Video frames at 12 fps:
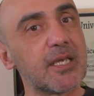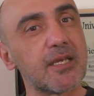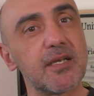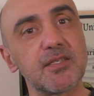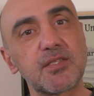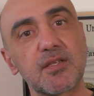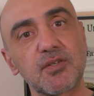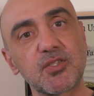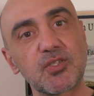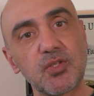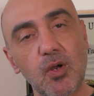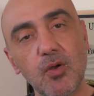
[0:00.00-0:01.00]
because
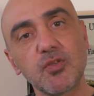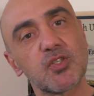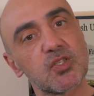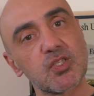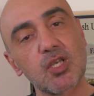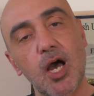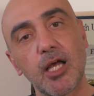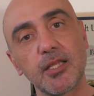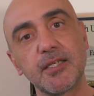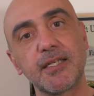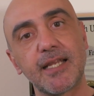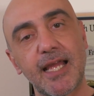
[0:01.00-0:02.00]
there's no
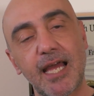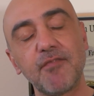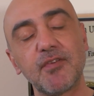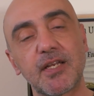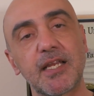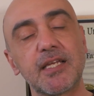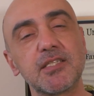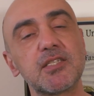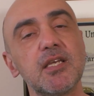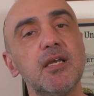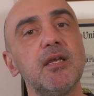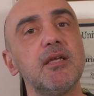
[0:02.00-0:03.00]
solid
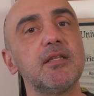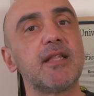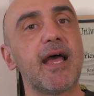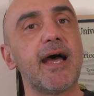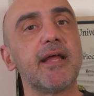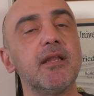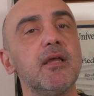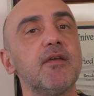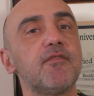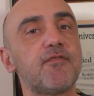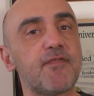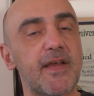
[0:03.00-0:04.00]
evidence that
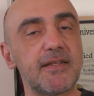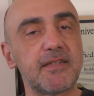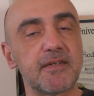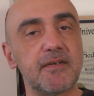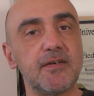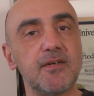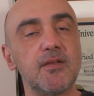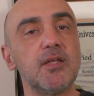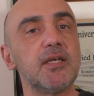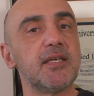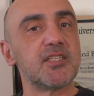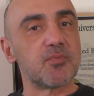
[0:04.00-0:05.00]
fentanyl
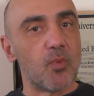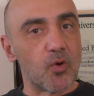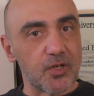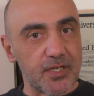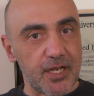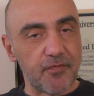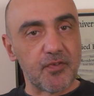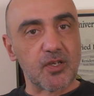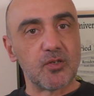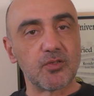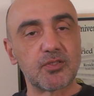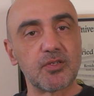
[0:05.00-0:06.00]
is more
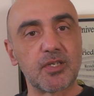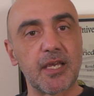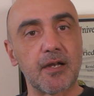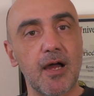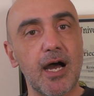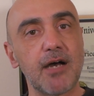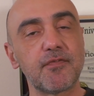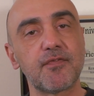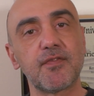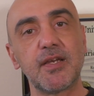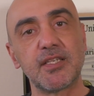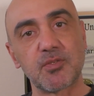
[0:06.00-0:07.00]
difficult to get
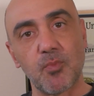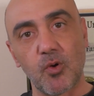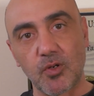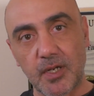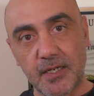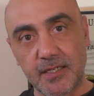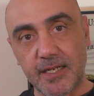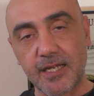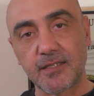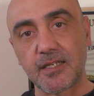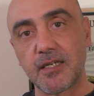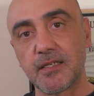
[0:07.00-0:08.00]
off, is more
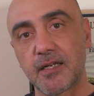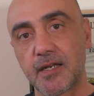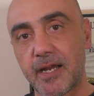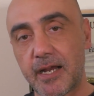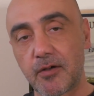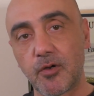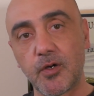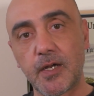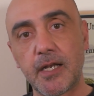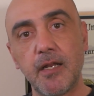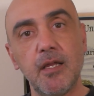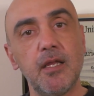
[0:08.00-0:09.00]
addicting than
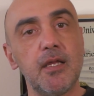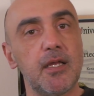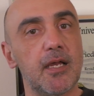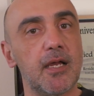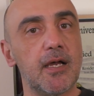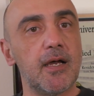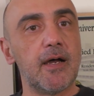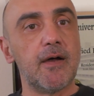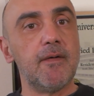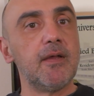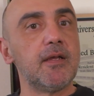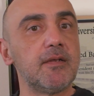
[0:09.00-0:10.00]
heroin.
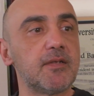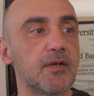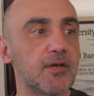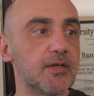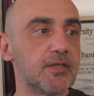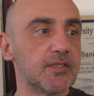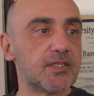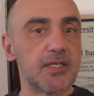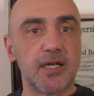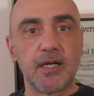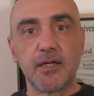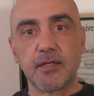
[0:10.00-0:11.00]
Uh, there's
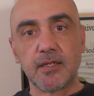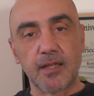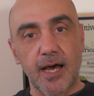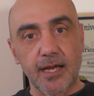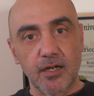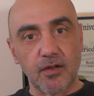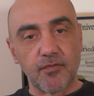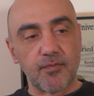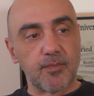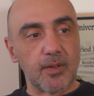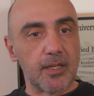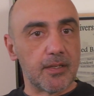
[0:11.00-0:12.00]
uh, a lot
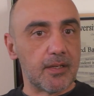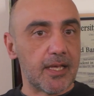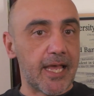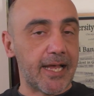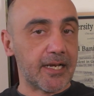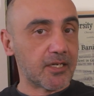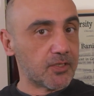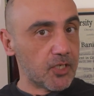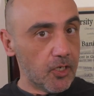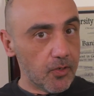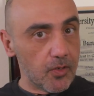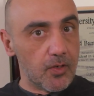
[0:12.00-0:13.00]
of uh,
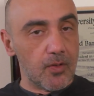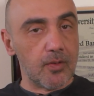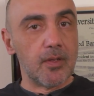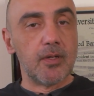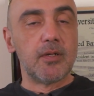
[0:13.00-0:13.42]
anecdotal